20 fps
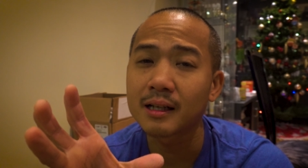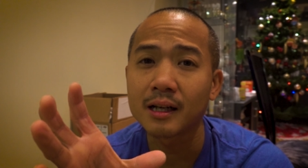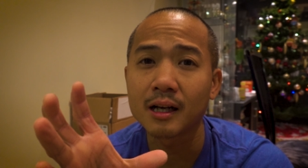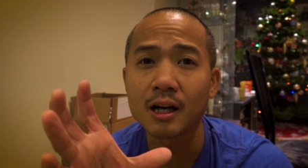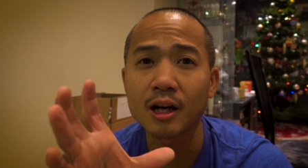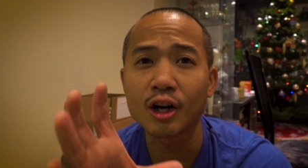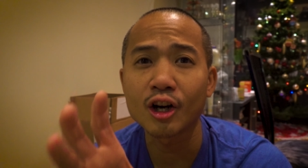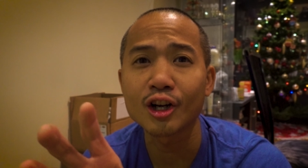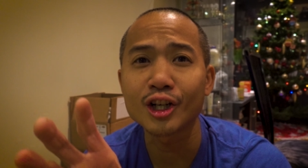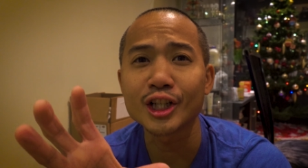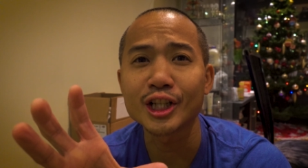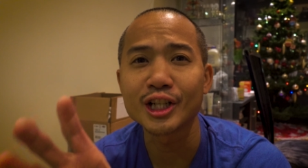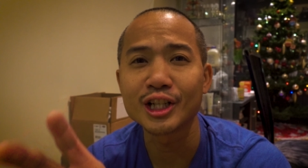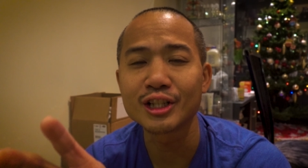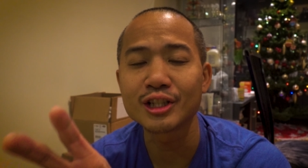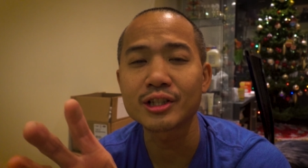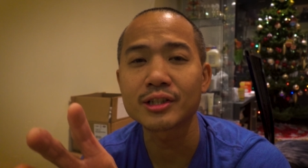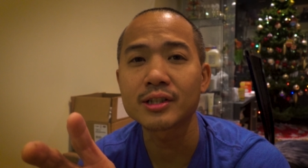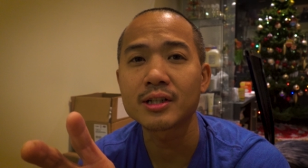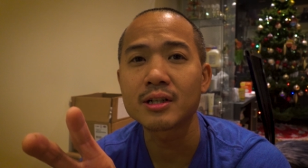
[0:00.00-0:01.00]
a hard
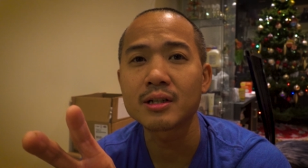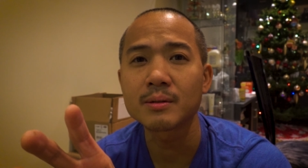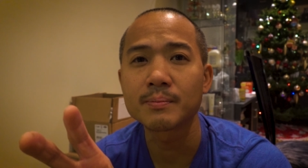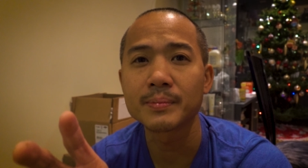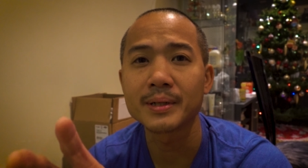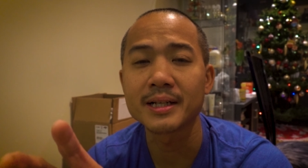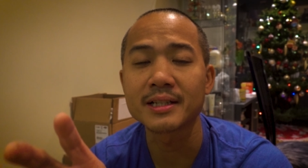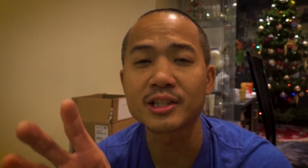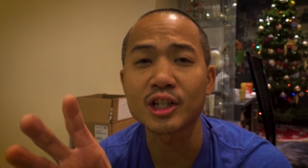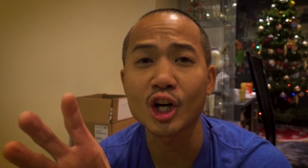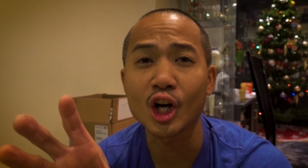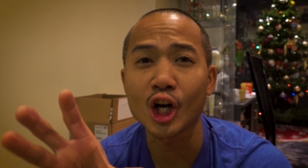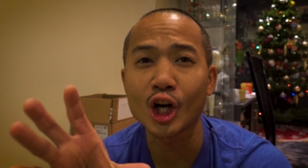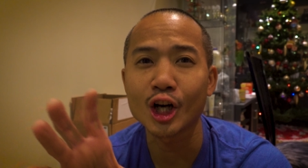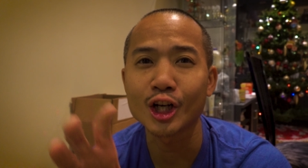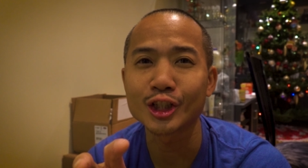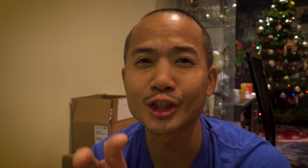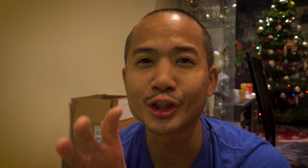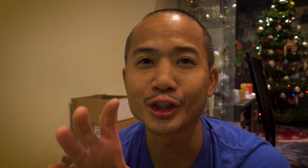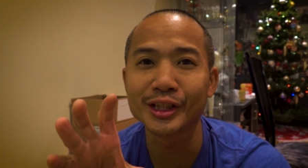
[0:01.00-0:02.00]
install, but it's a
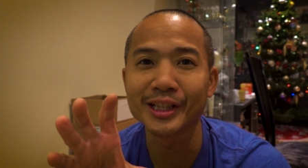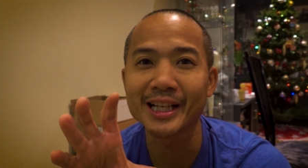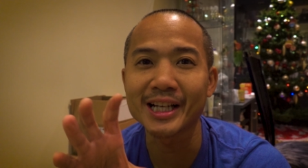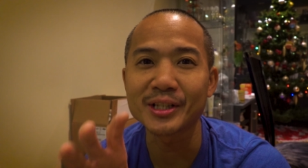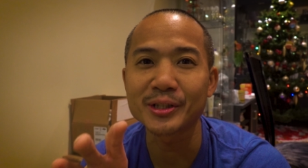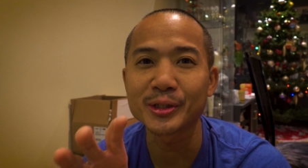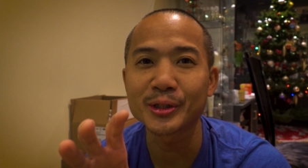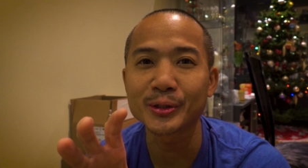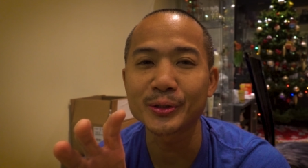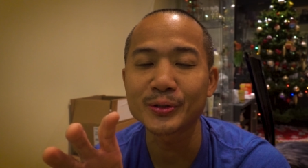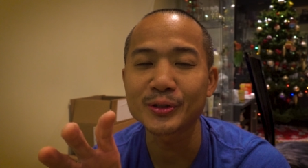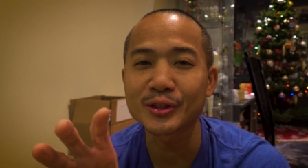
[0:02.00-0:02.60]
hard to get to.